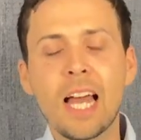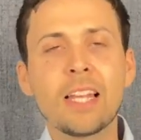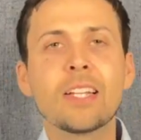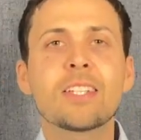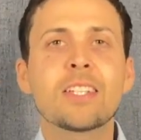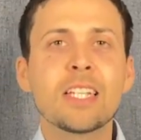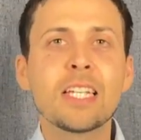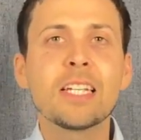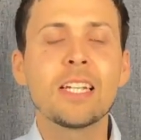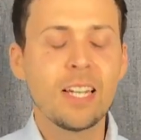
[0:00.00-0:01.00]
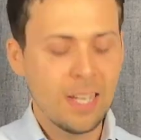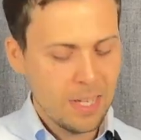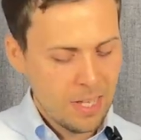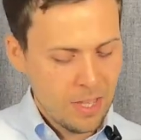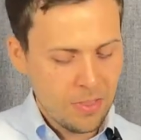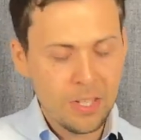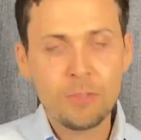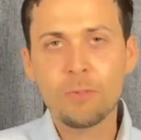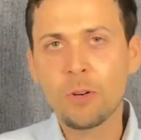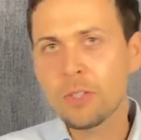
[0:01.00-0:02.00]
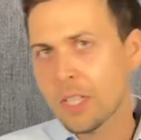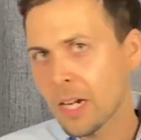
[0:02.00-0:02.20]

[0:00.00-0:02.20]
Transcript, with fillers: and let's see this first